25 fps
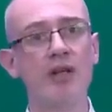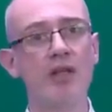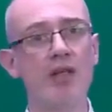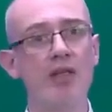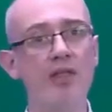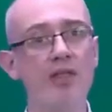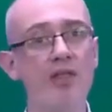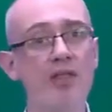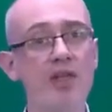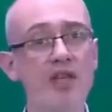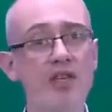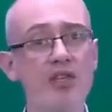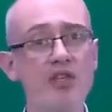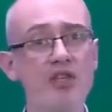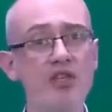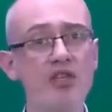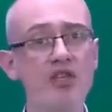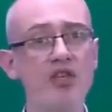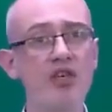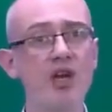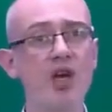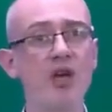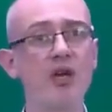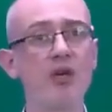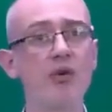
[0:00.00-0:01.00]
This
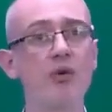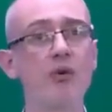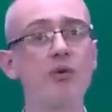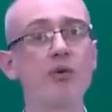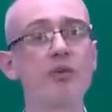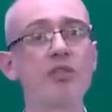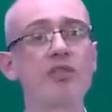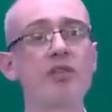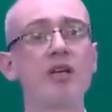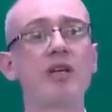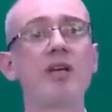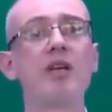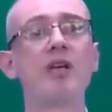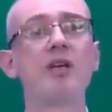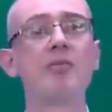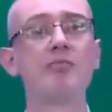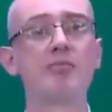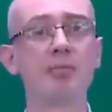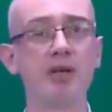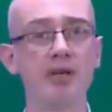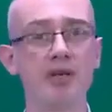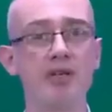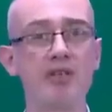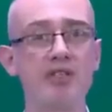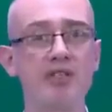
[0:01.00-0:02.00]
shows
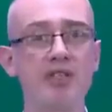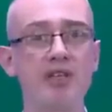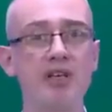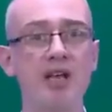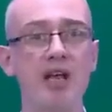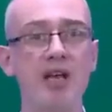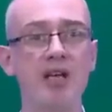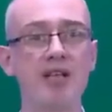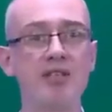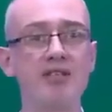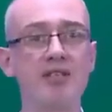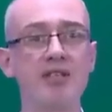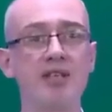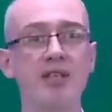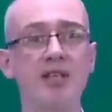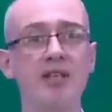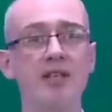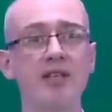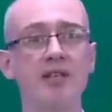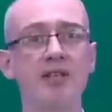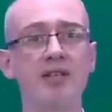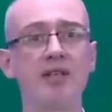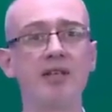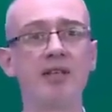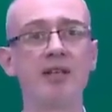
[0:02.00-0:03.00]
personality
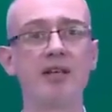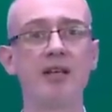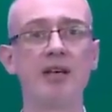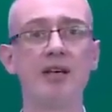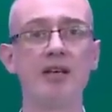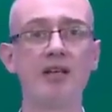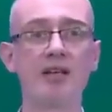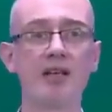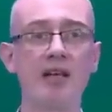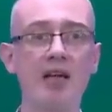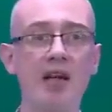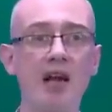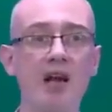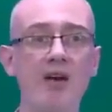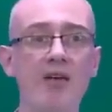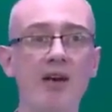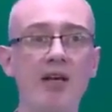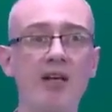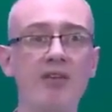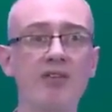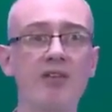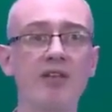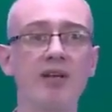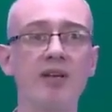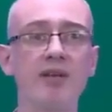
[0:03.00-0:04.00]
and
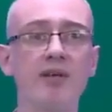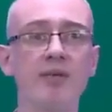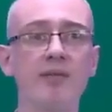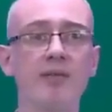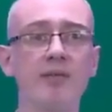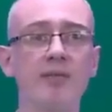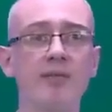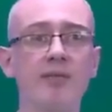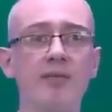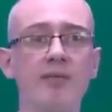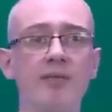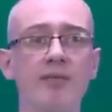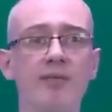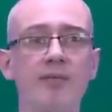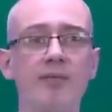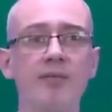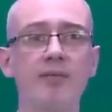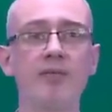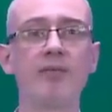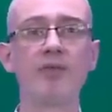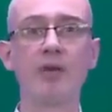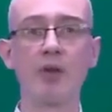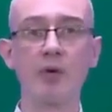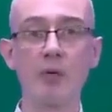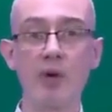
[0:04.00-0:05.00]
character.
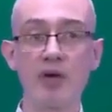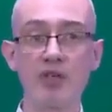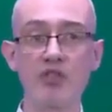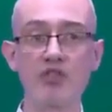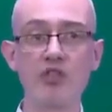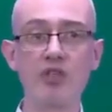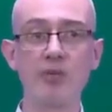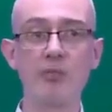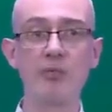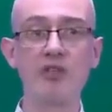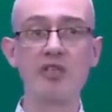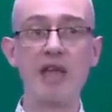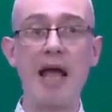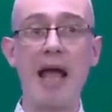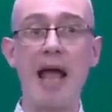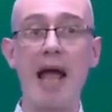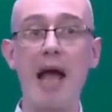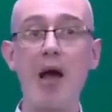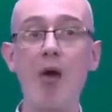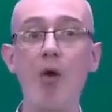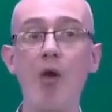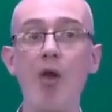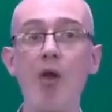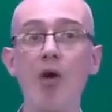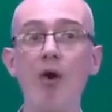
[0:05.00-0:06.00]
The question was,
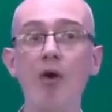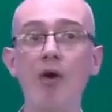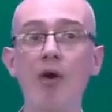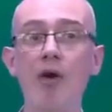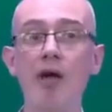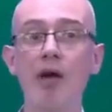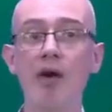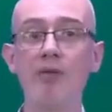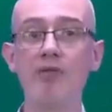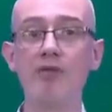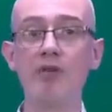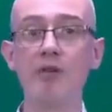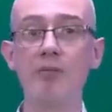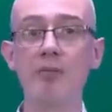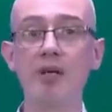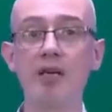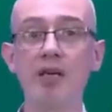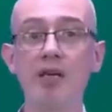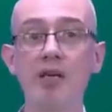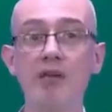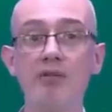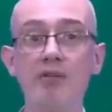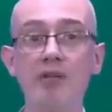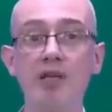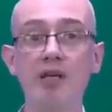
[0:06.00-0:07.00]
how long have you been
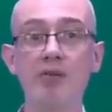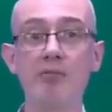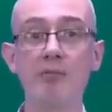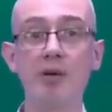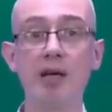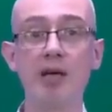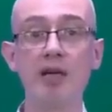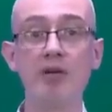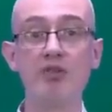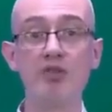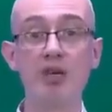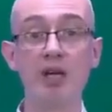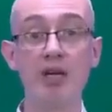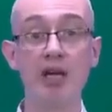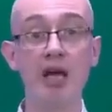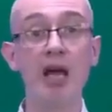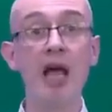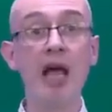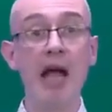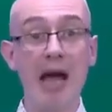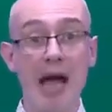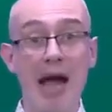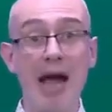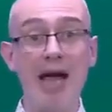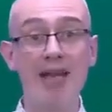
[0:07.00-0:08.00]
living in Beijing?
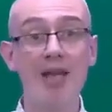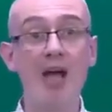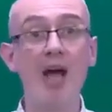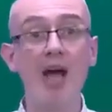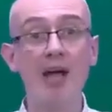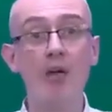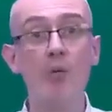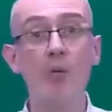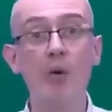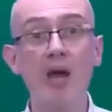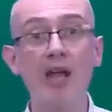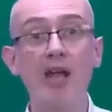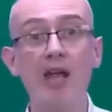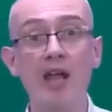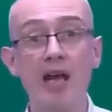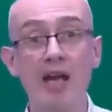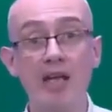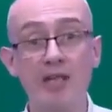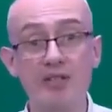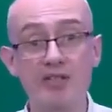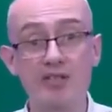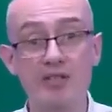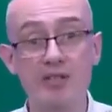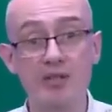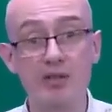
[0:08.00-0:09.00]
And I will
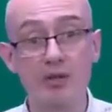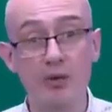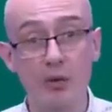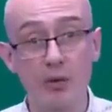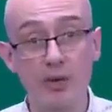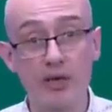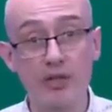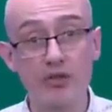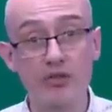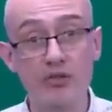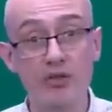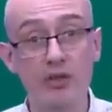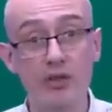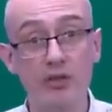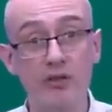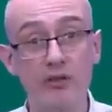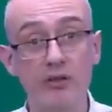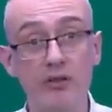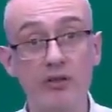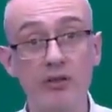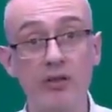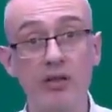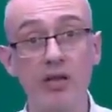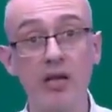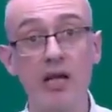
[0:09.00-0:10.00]
answer the question.
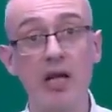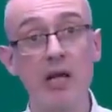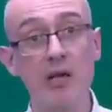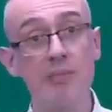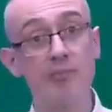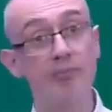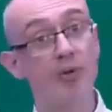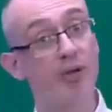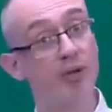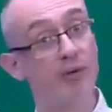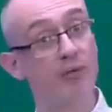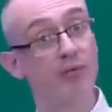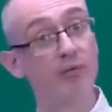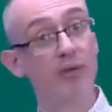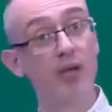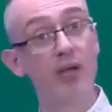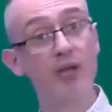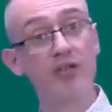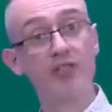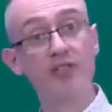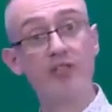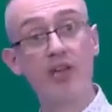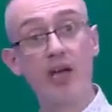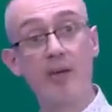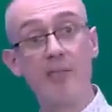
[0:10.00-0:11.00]
But
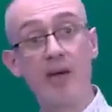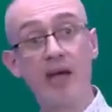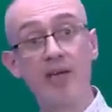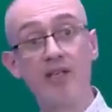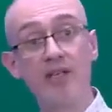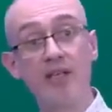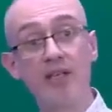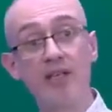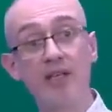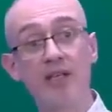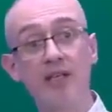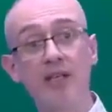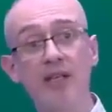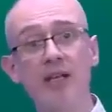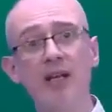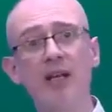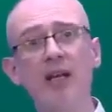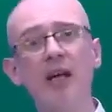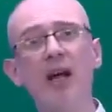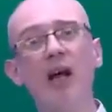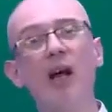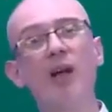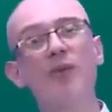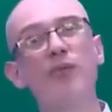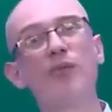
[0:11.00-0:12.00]
first I'm adding,
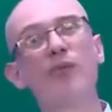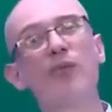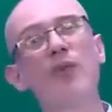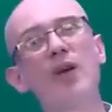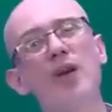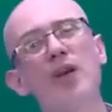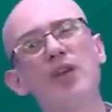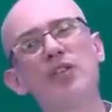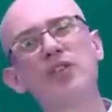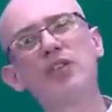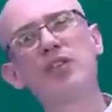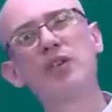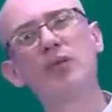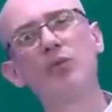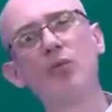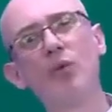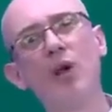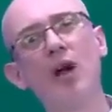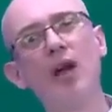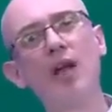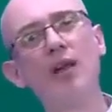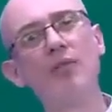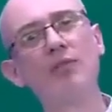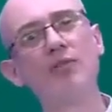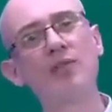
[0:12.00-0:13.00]
I first
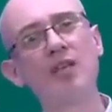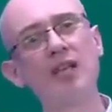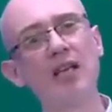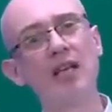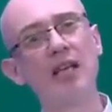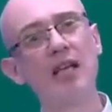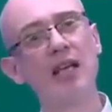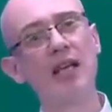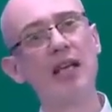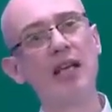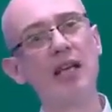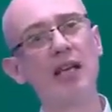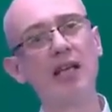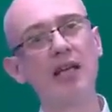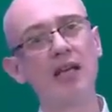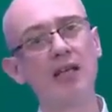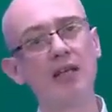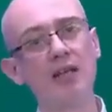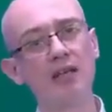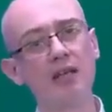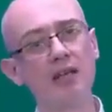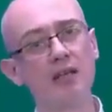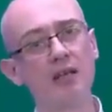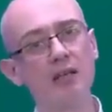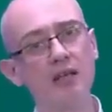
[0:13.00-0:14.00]
arrived here
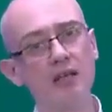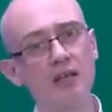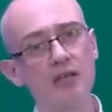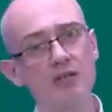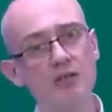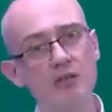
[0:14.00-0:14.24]
in